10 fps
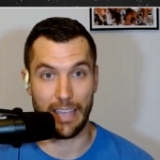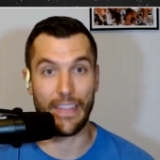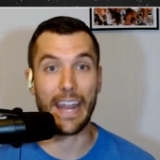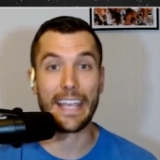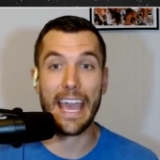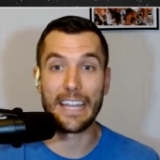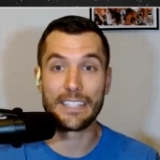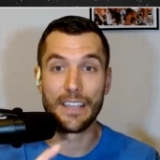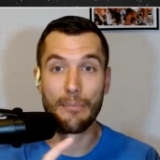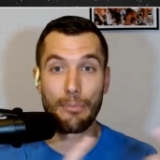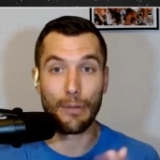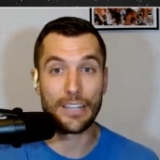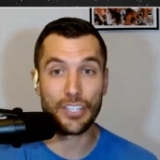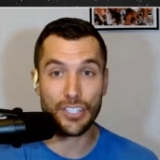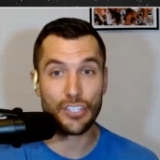And that again is
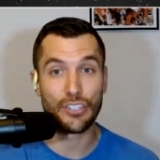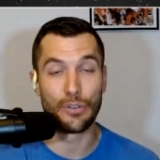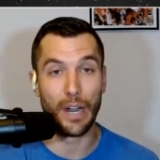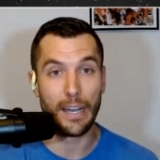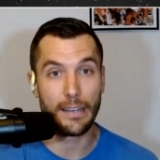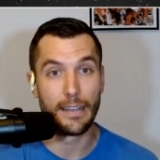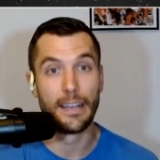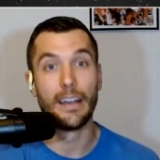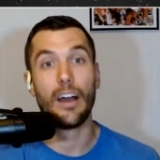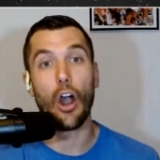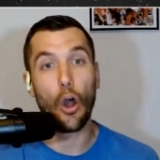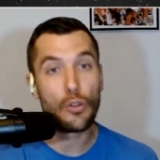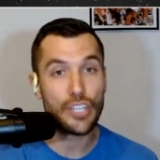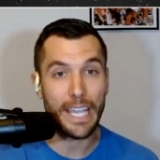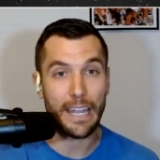Precious Achiuwa,
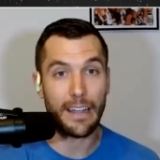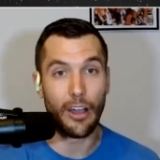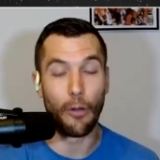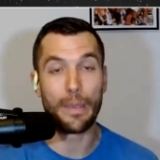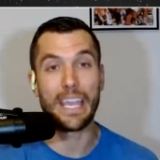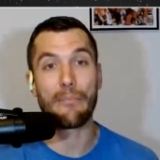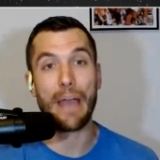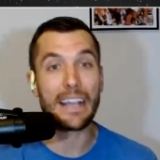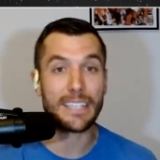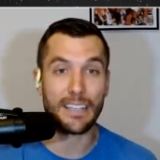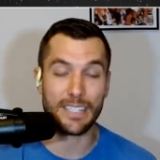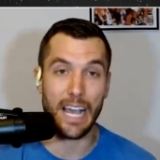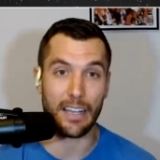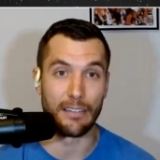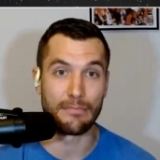OG Anunoby, and Pascal
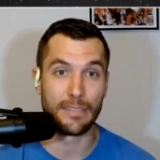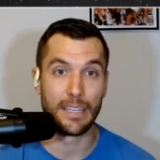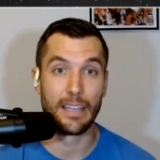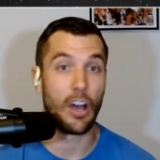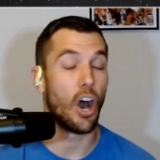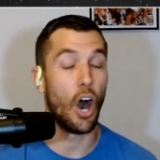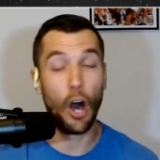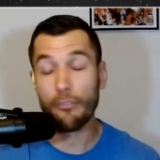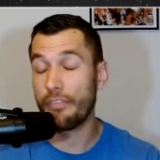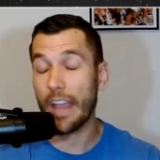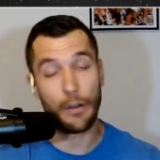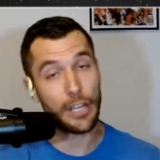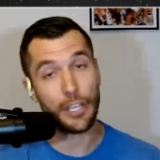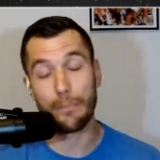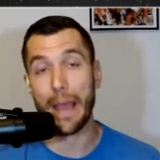Siakam. All
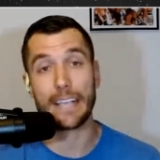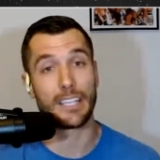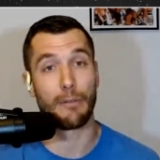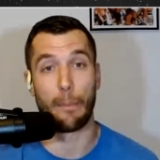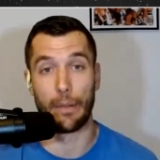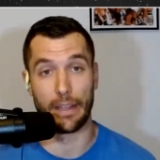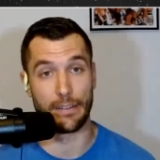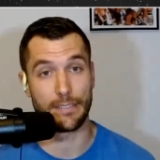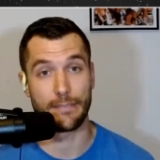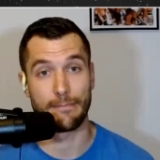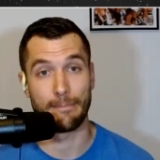very good basketball players.